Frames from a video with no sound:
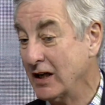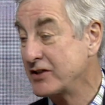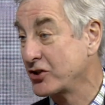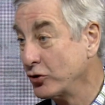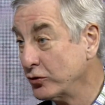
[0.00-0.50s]

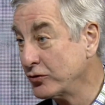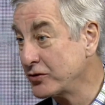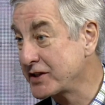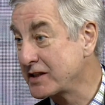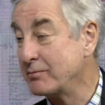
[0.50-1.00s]

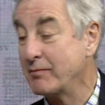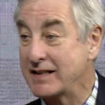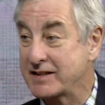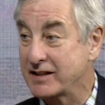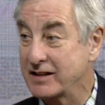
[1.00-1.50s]
schools,
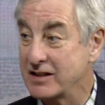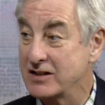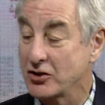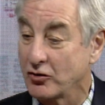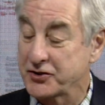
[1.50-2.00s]

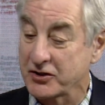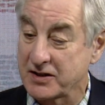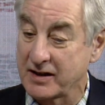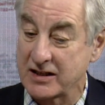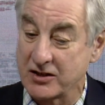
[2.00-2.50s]
medicines, all sorts of things.